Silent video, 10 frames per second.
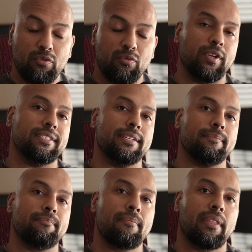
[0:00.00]
voice in.
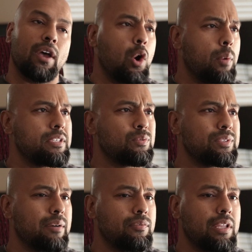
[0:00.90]
I hope this was
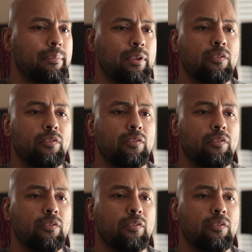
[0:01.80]
helpful. Let me know